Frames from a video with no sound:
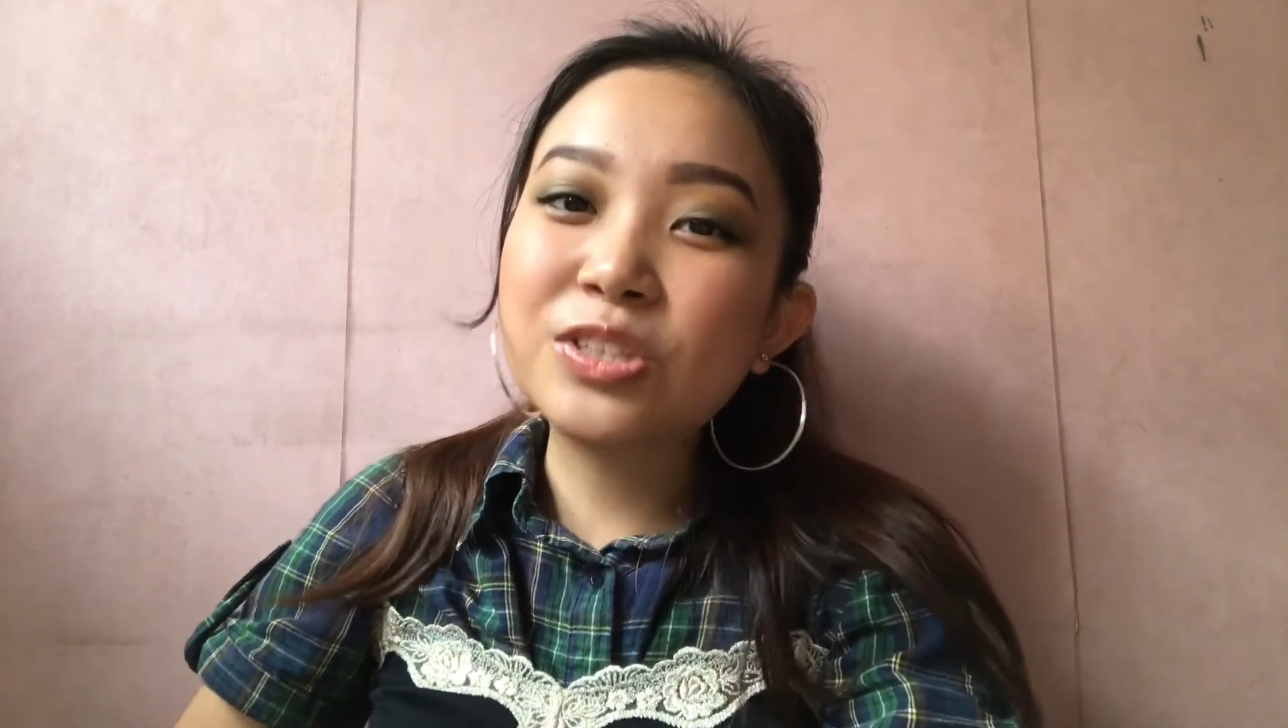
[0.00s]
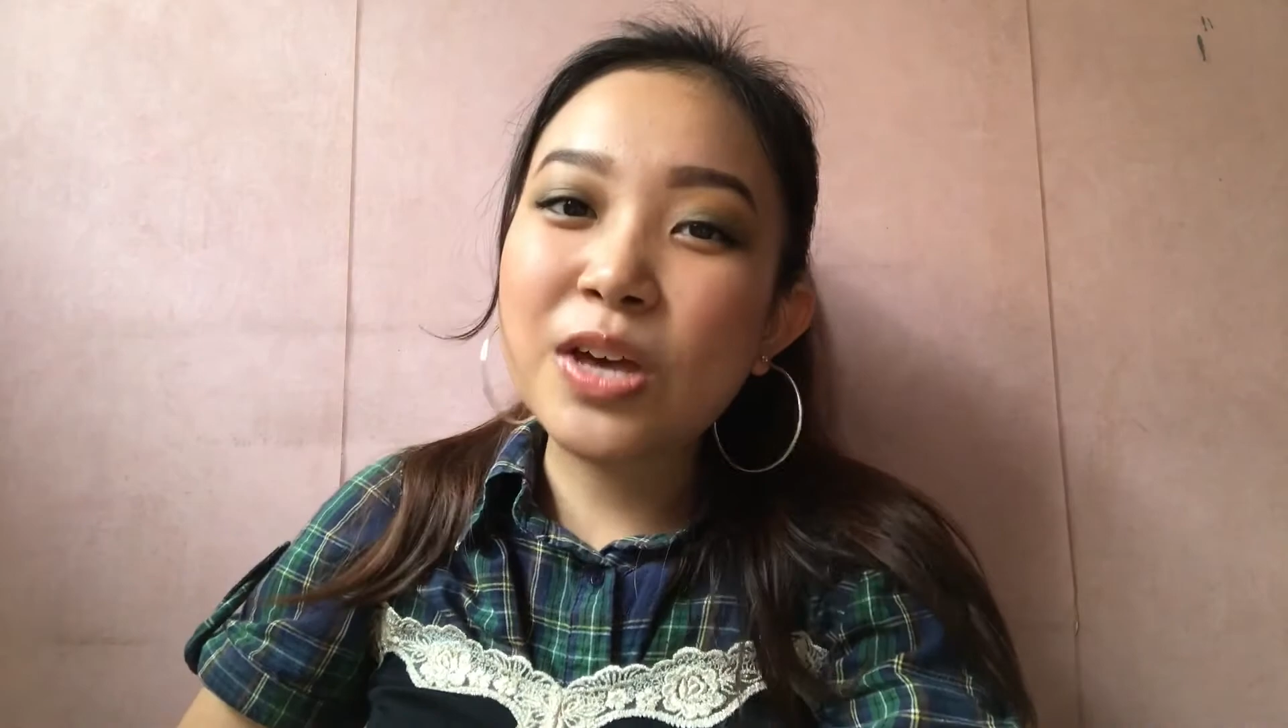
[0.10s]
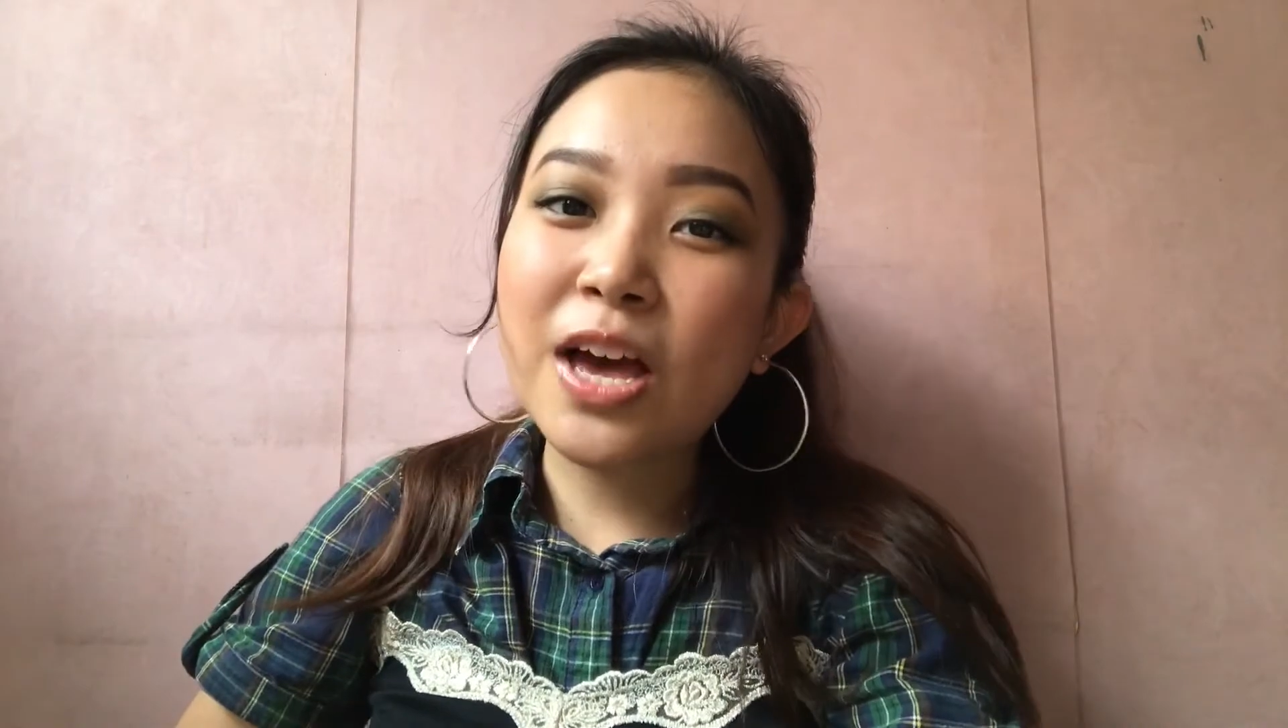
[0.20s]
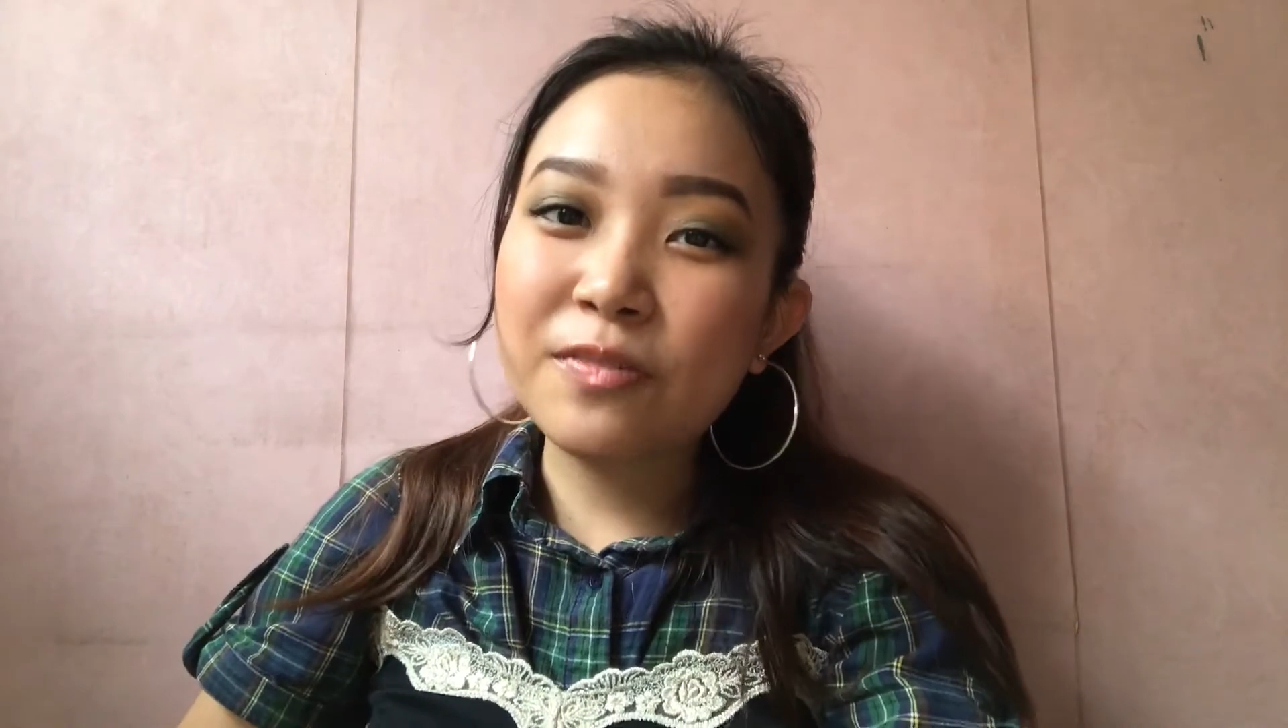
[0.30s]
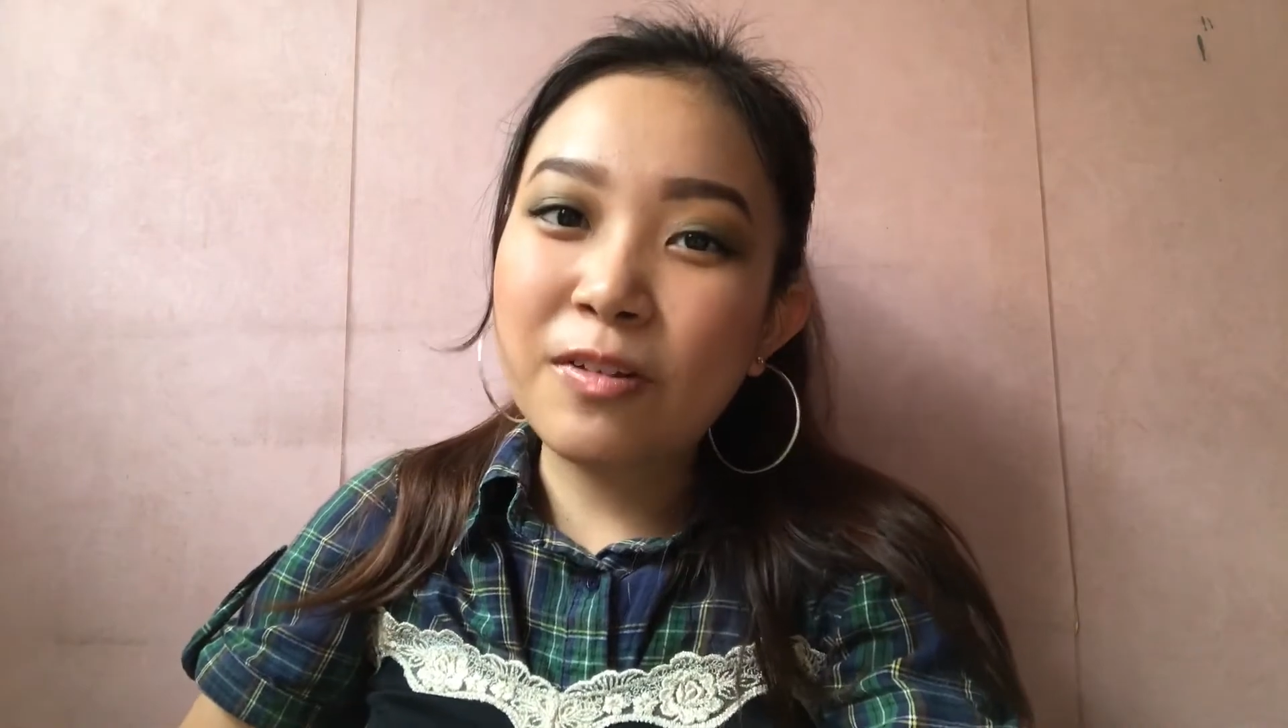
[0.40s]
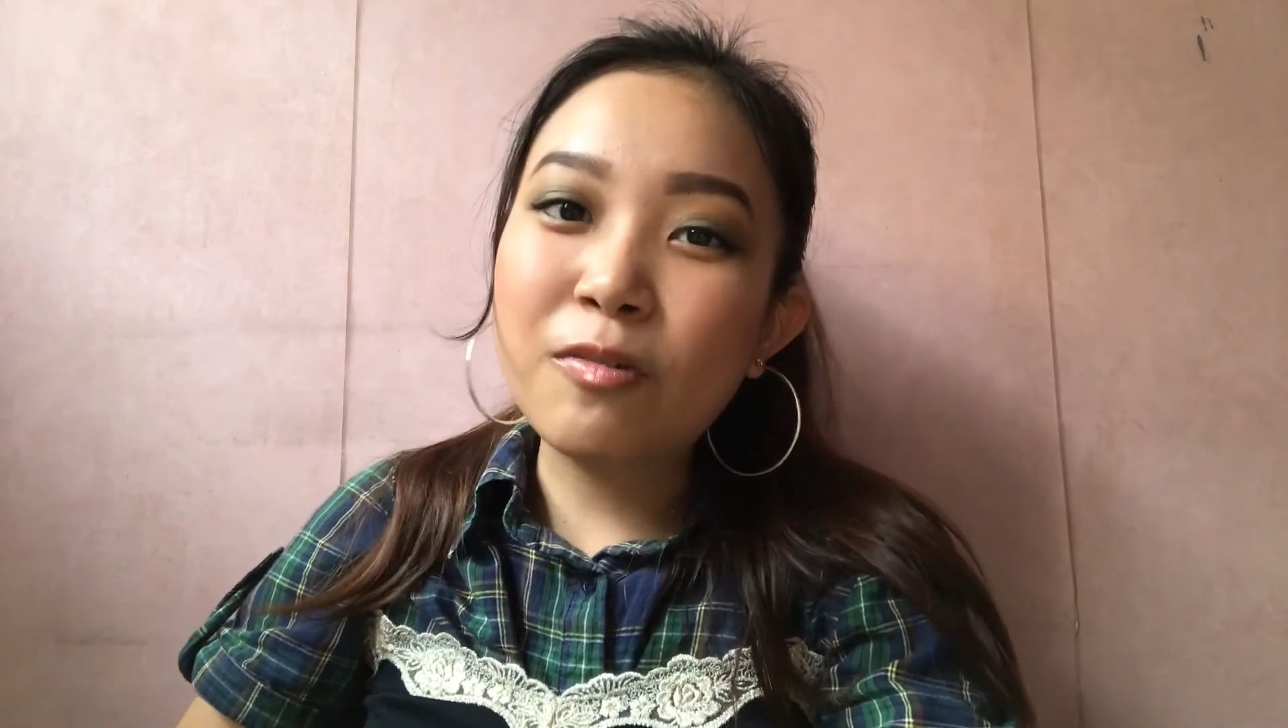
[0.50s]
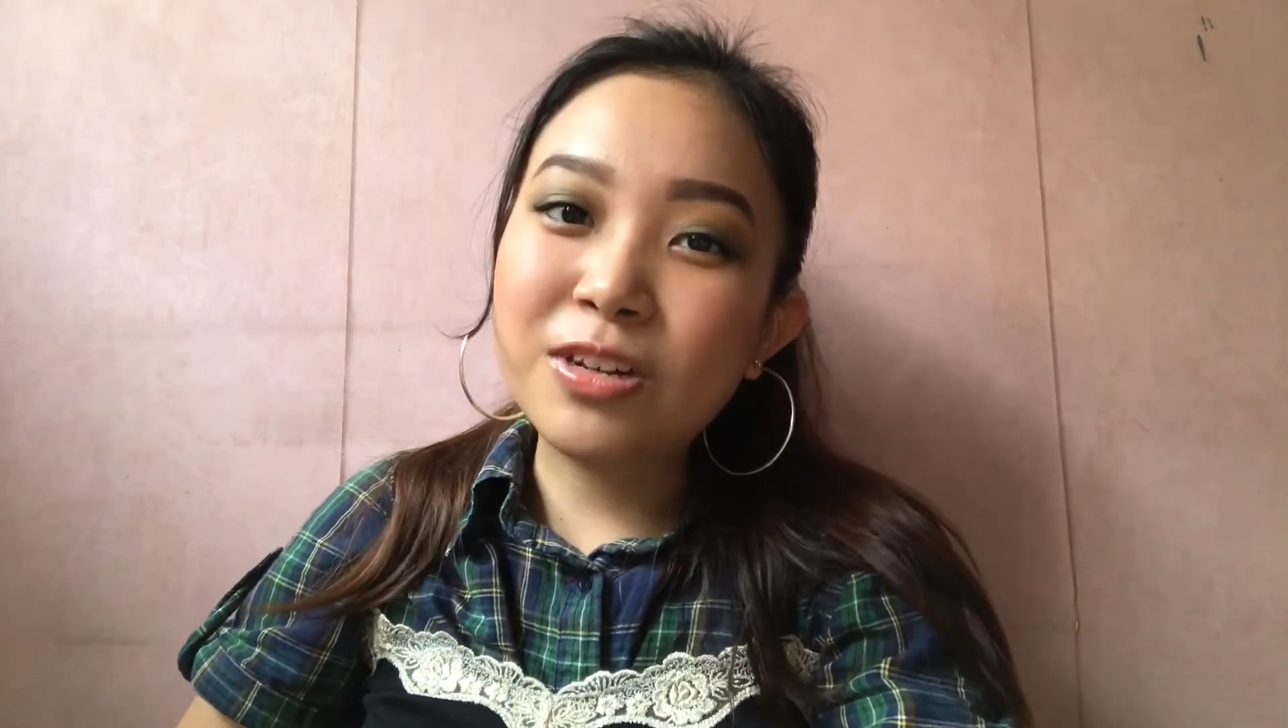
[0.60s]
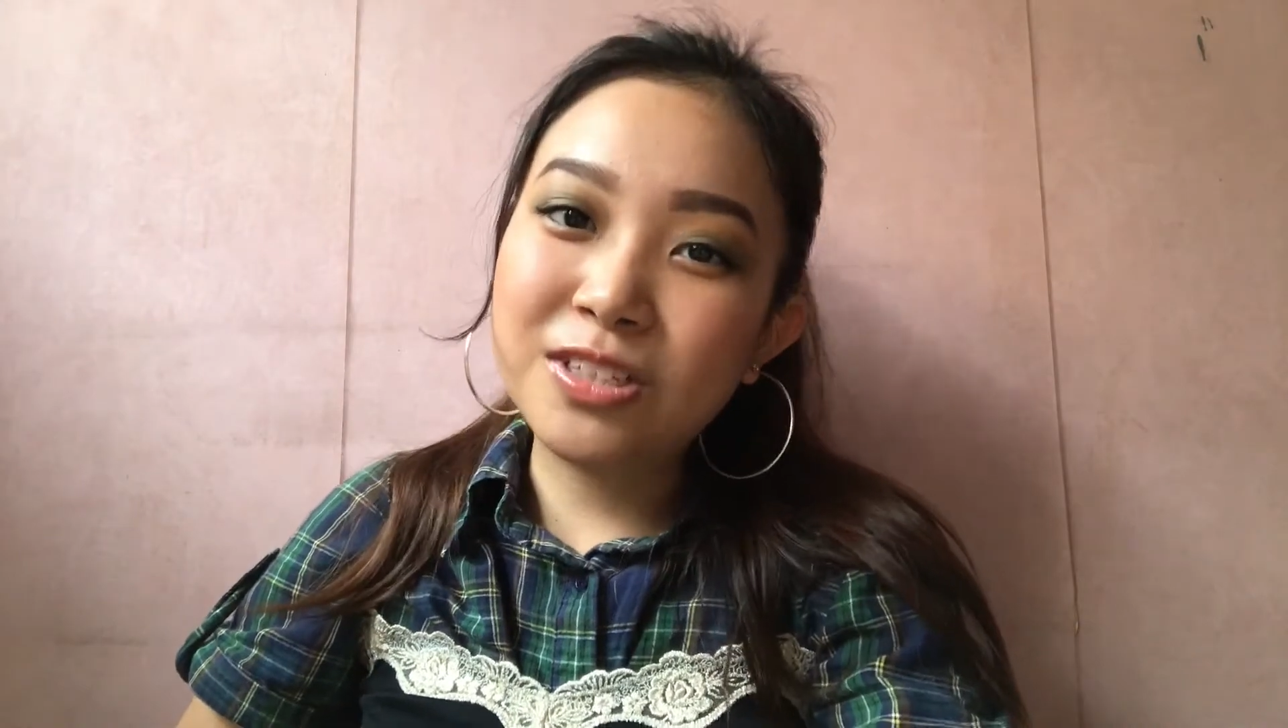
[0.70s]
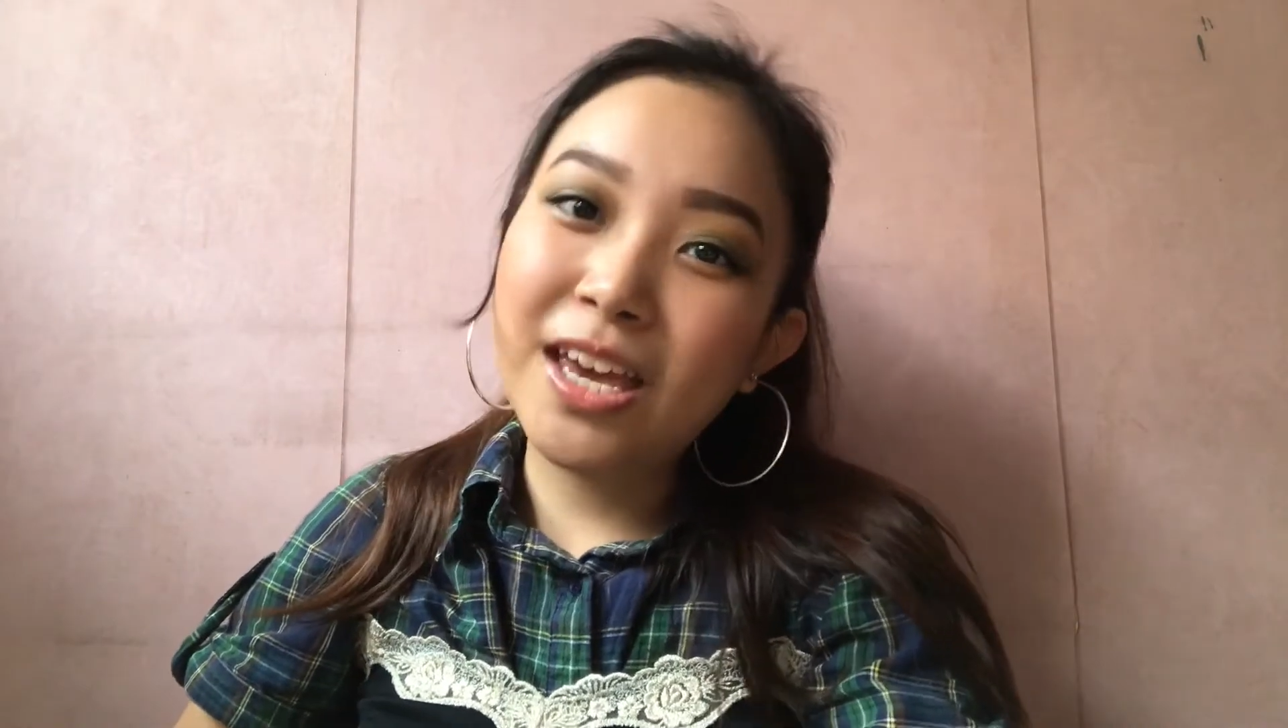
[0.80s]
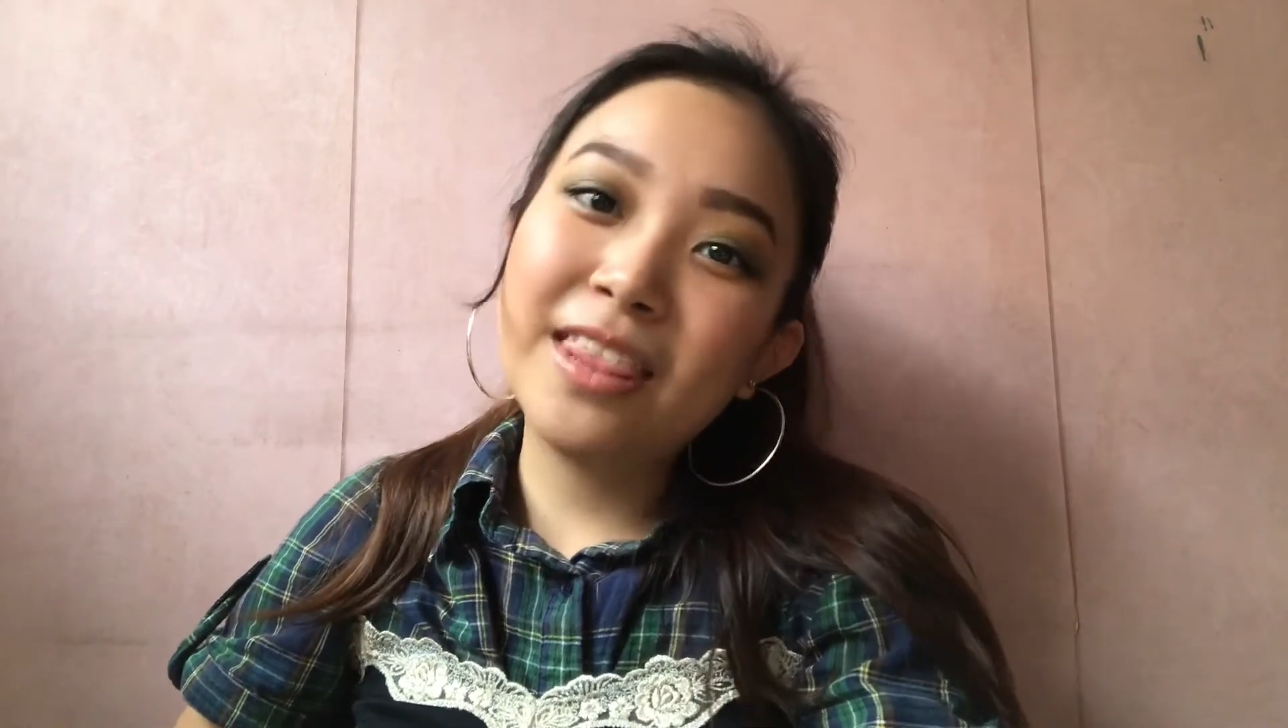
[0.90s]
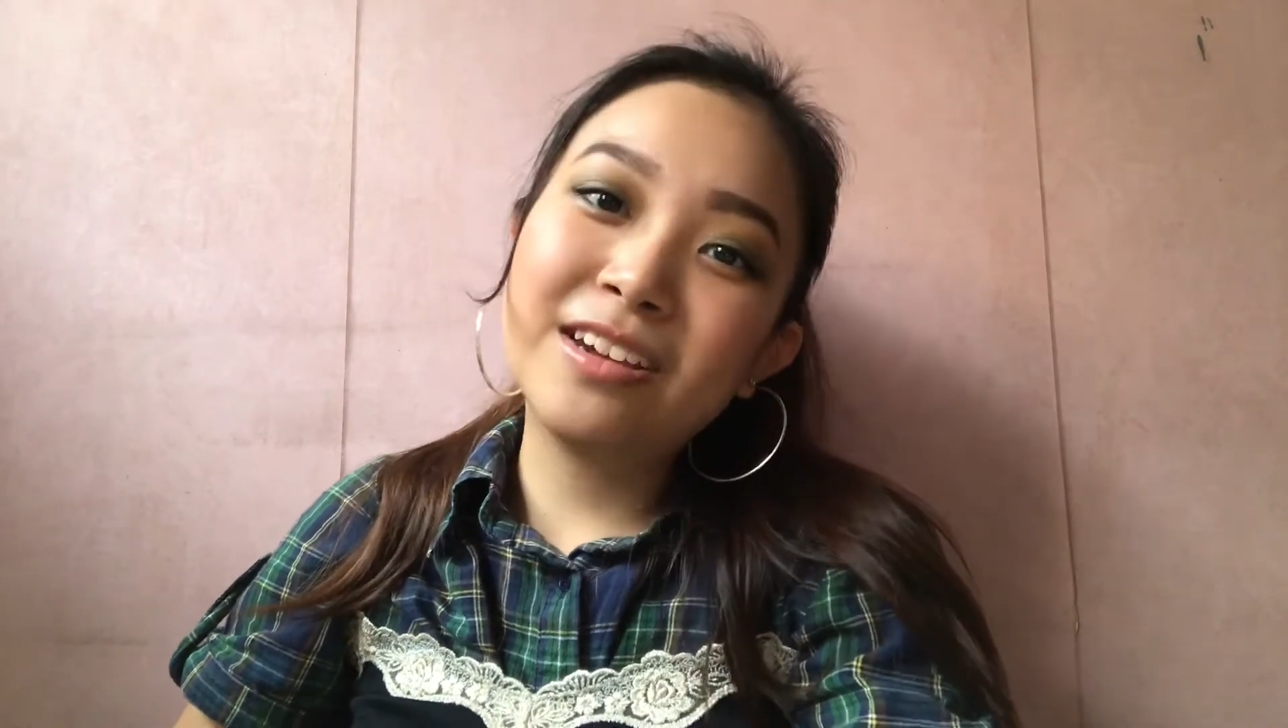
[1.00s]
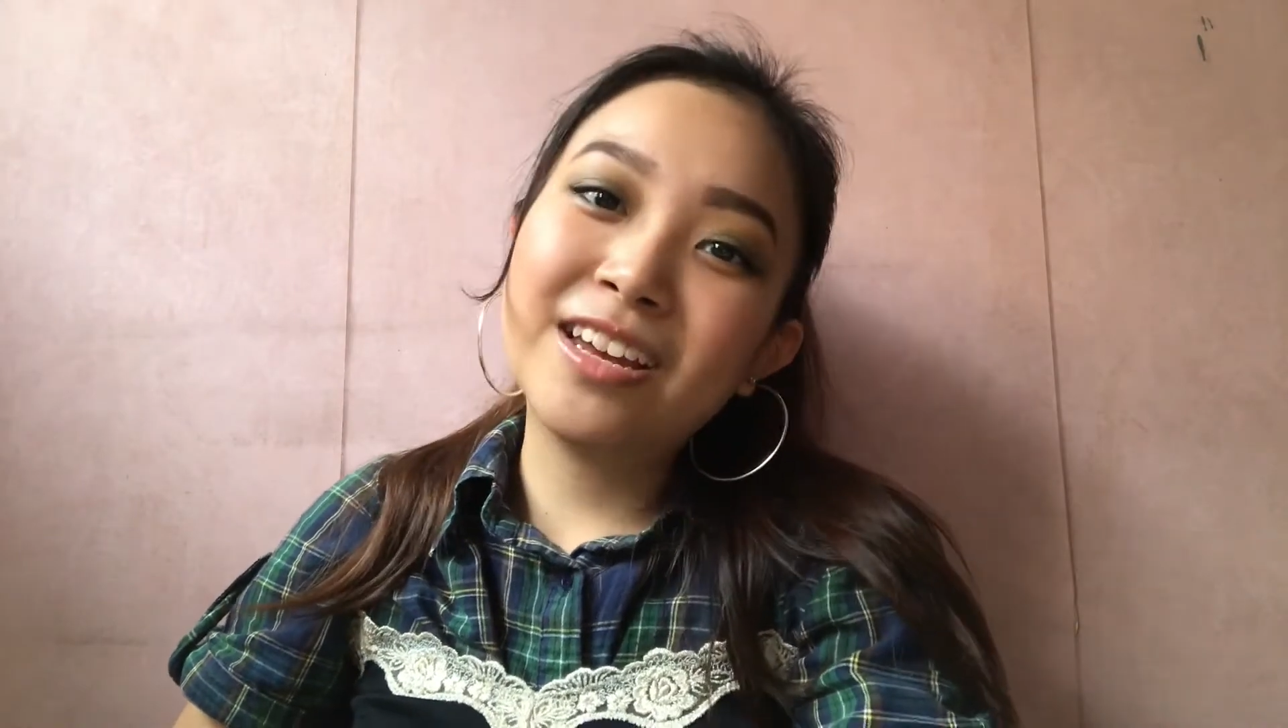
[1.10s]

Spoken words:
to have everyone together